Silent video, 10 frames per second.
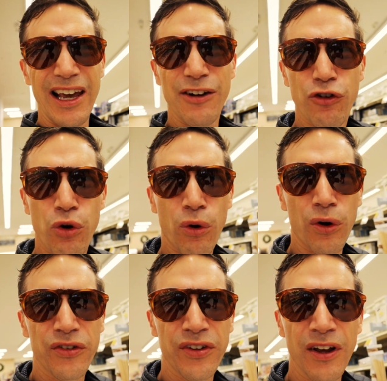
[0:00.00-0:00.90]
and of
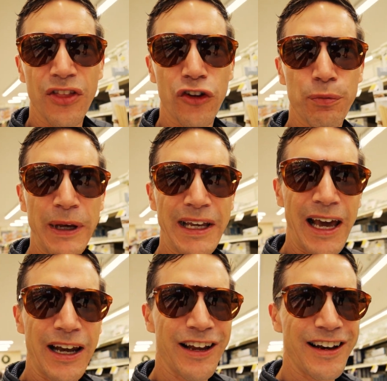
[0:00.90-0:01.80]
course the
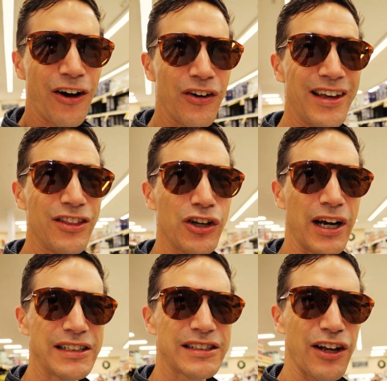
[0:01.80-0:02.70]
spaghetti. Now in the
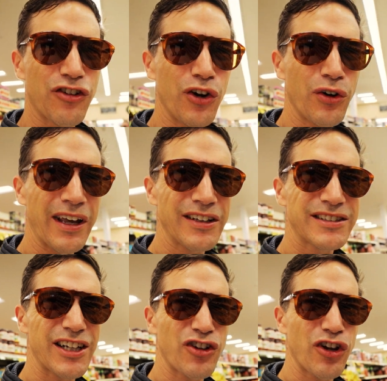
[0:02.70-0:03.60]
United States you don't get
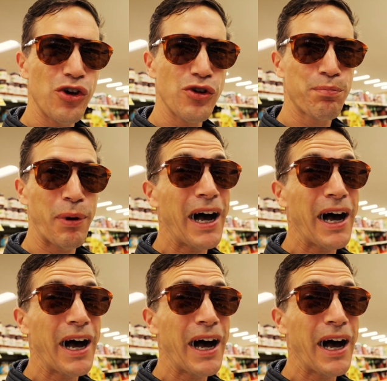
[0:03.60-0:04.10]
such a huge